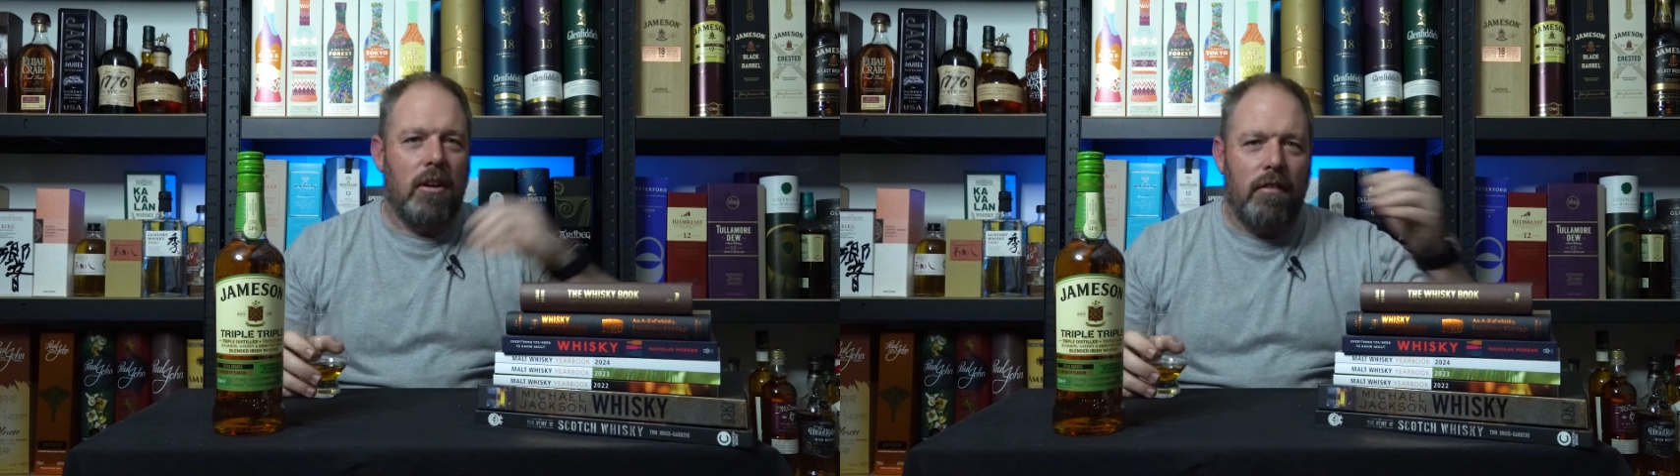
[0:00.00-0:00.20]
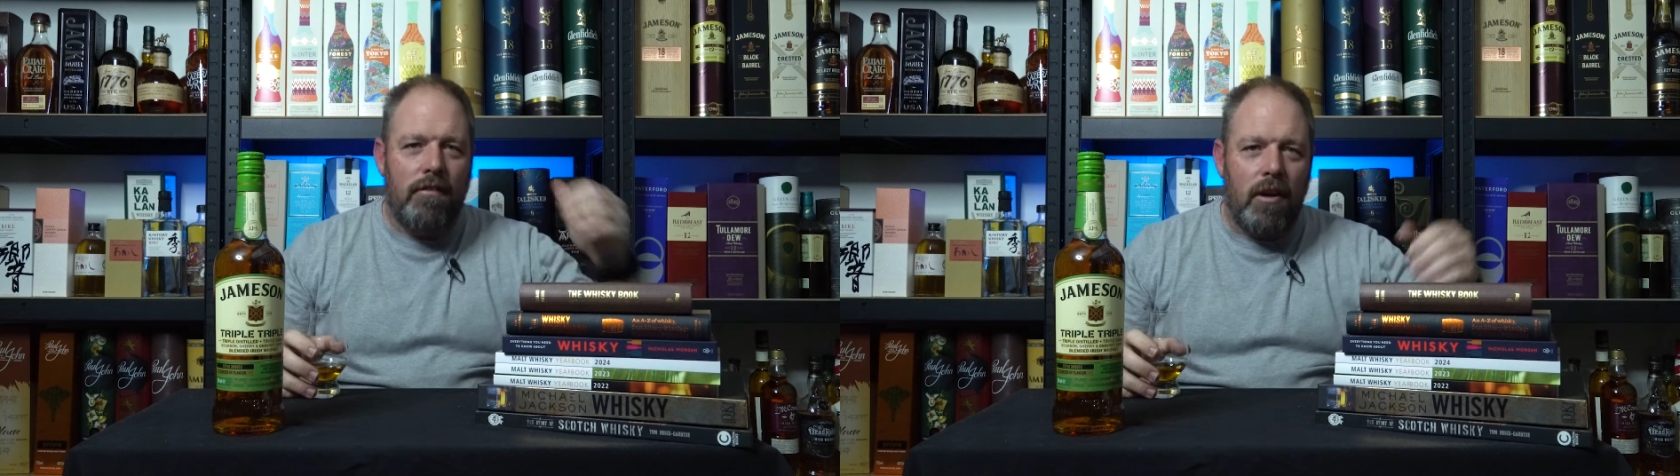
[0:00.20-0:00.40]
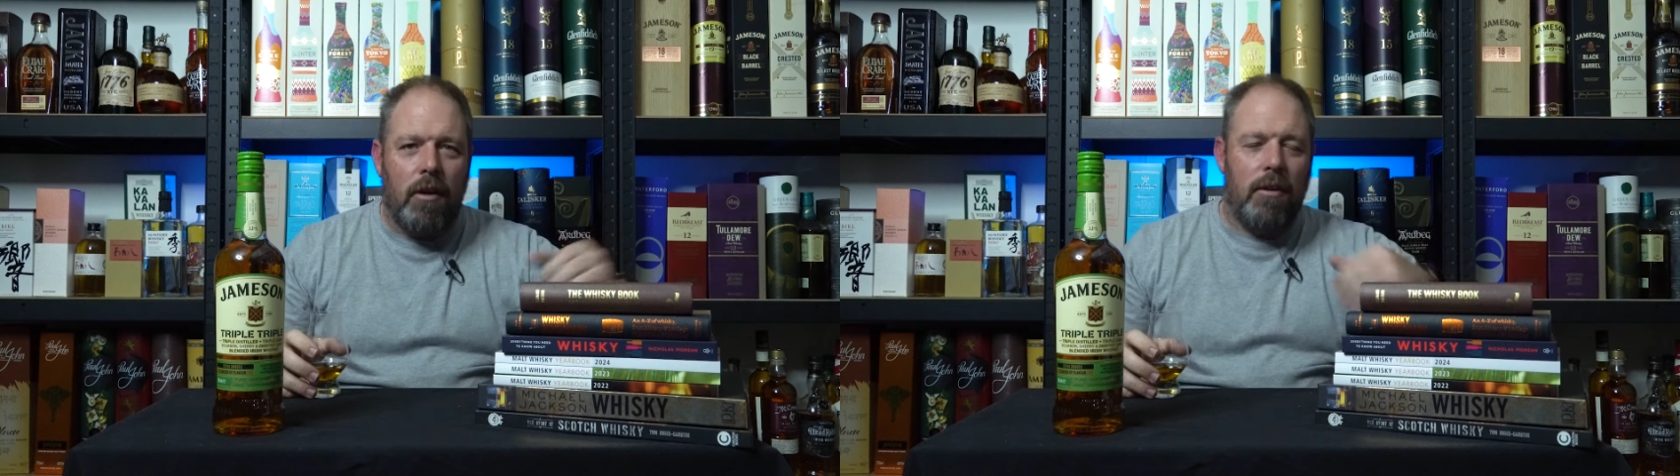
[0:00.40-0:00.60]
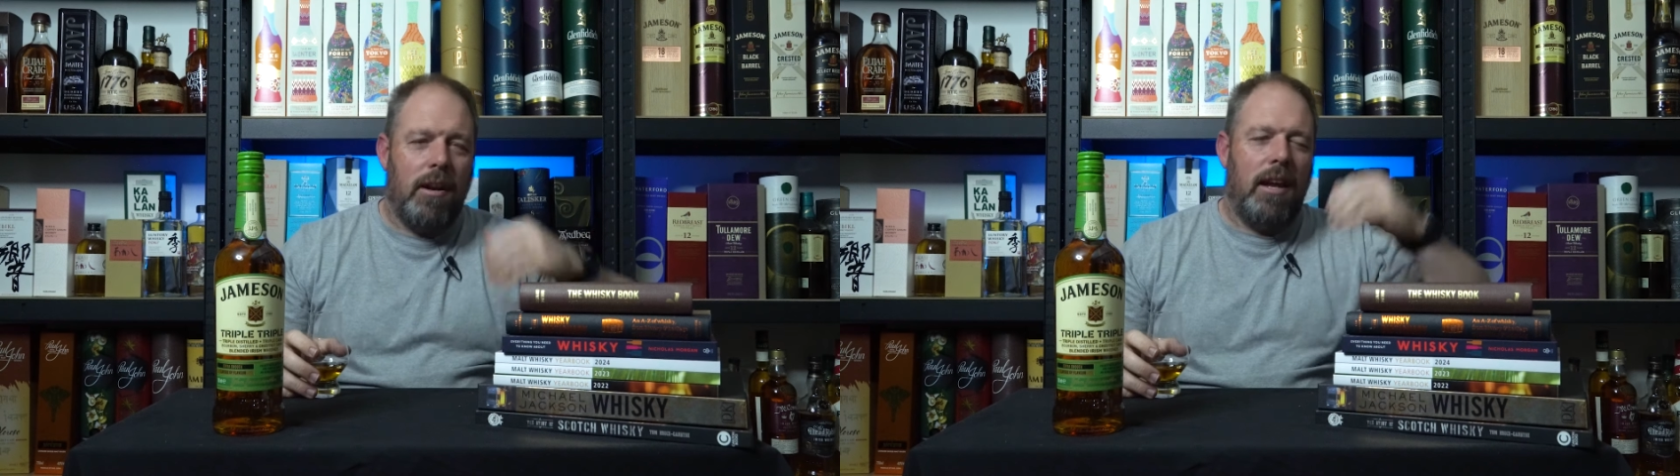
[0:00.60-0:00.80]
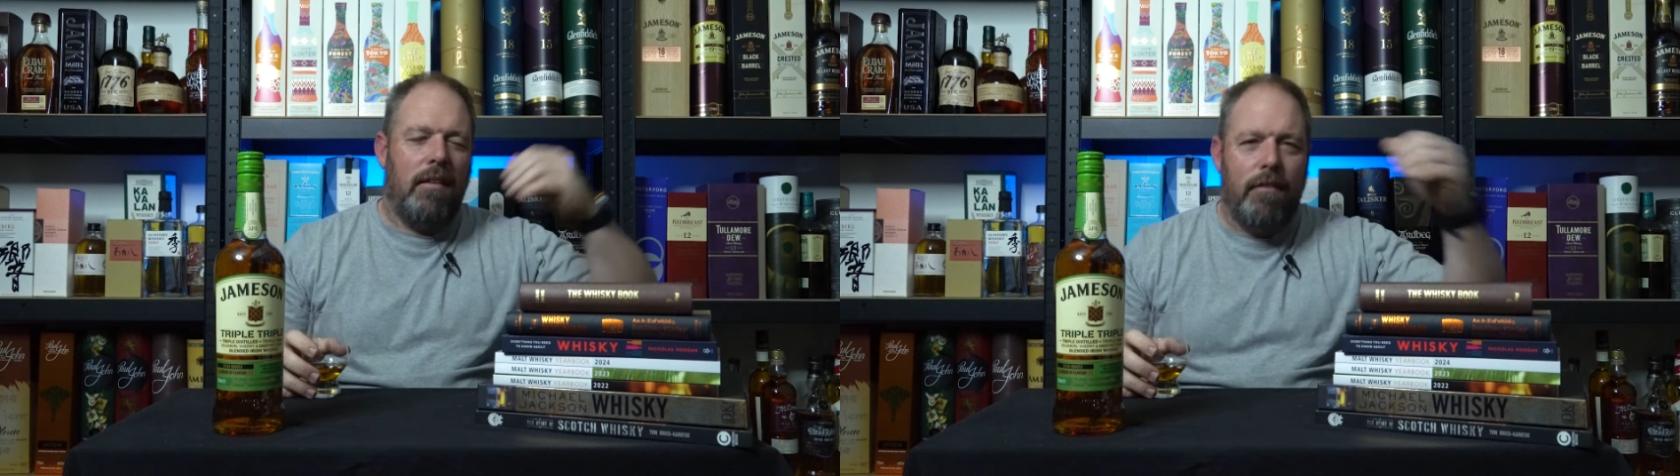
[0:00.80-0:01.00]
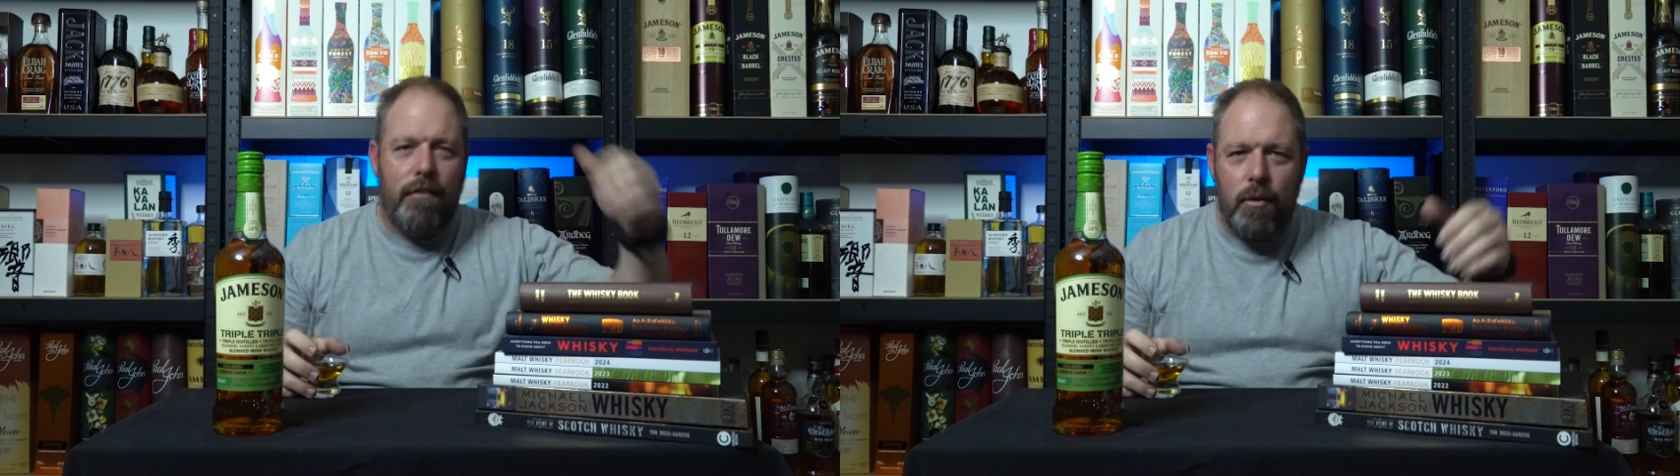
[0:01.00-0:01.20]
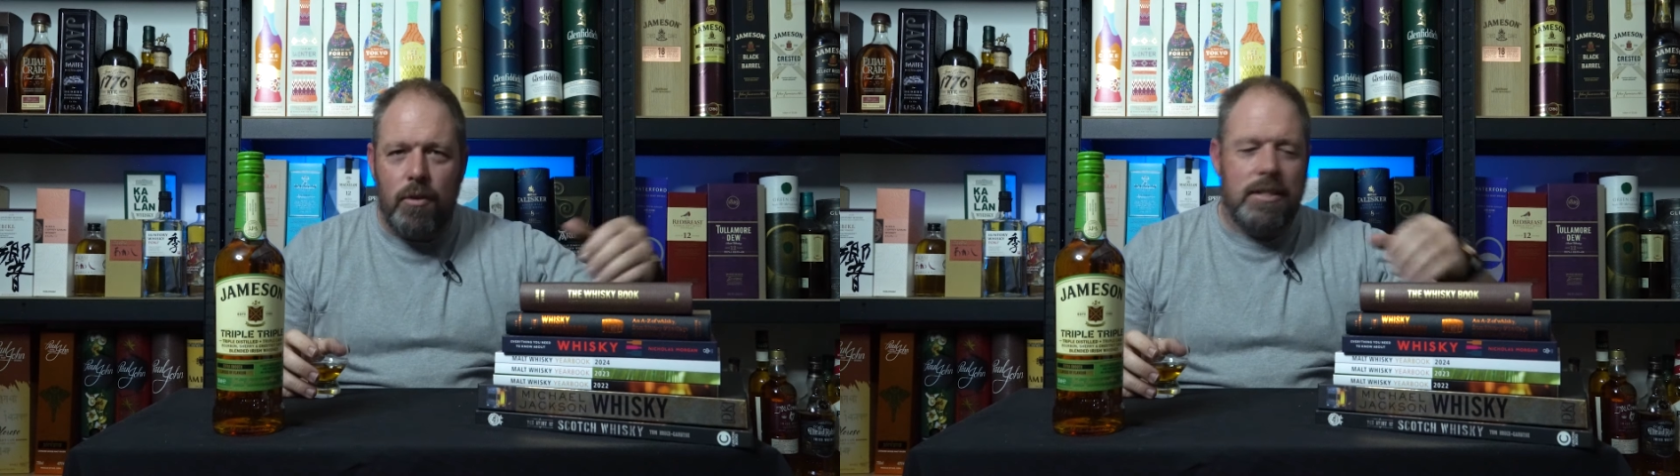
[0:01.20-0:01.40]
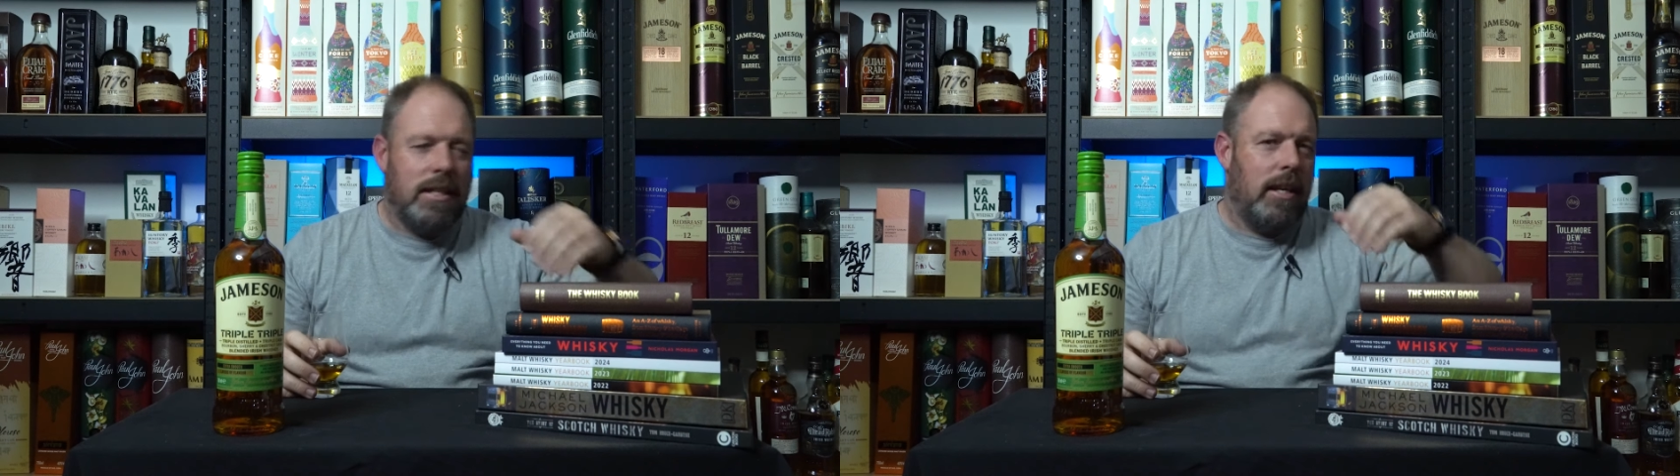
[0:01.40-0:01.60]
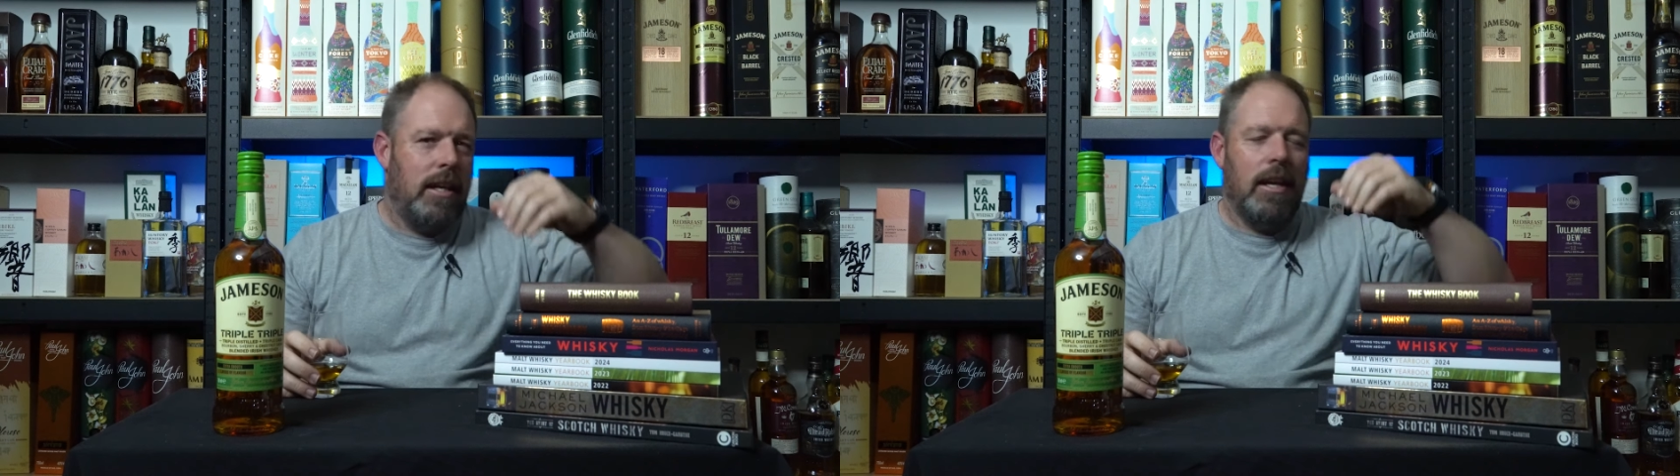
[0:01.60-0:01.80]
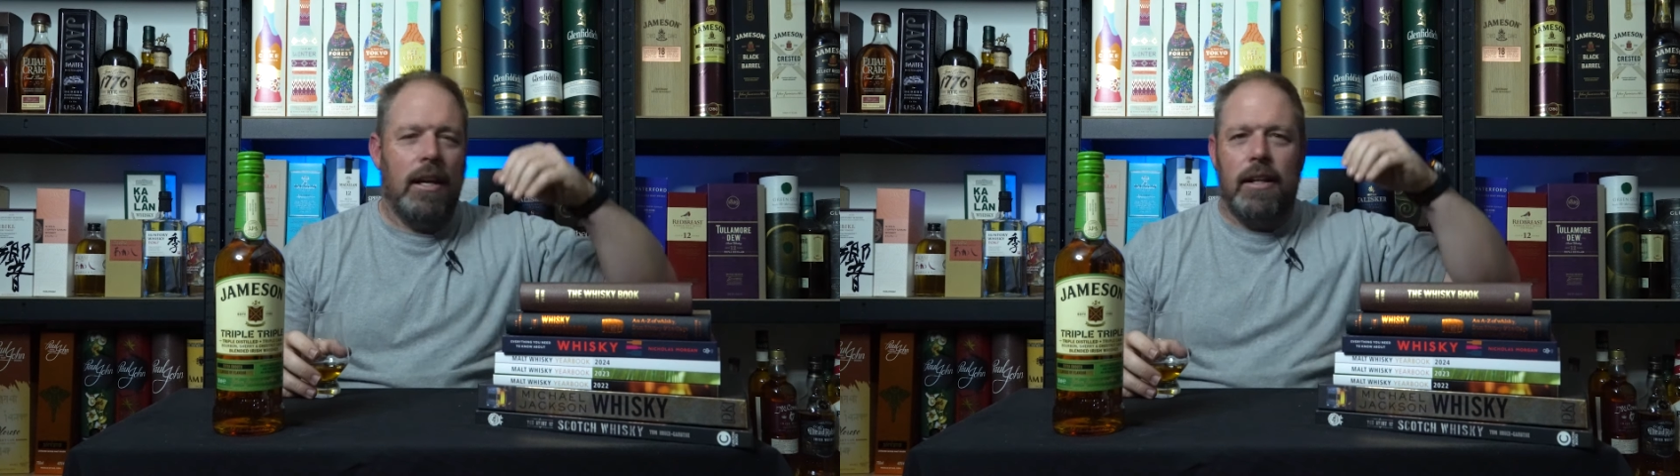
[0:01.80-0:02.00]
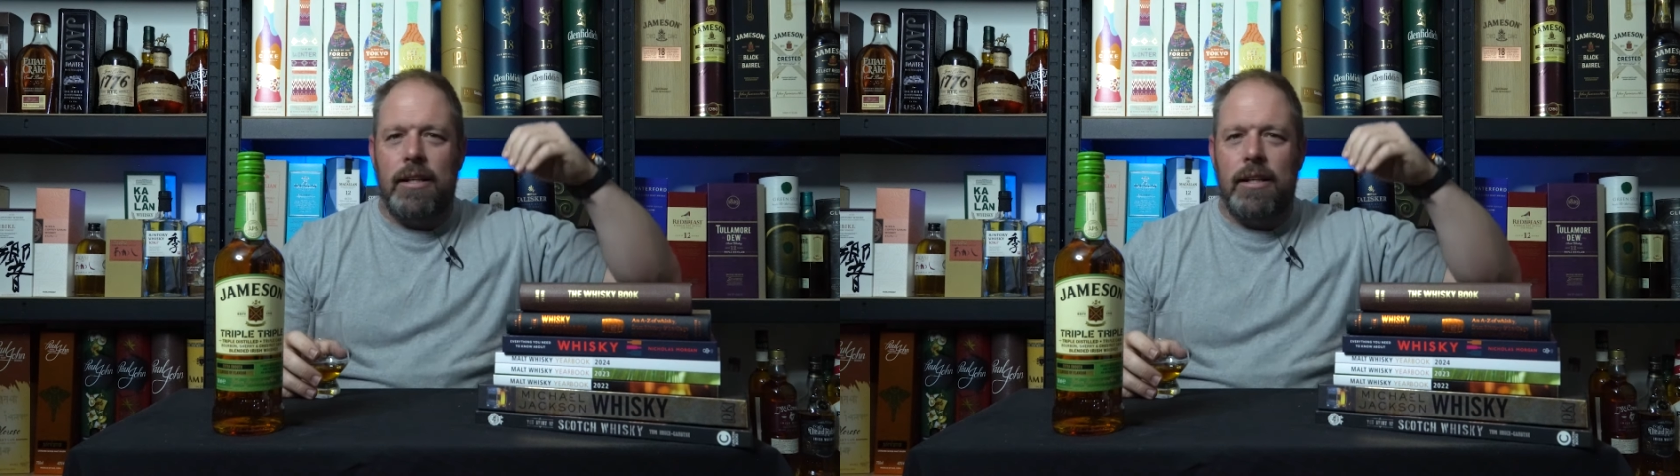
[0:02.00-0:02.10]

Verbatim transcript: florally, fruity,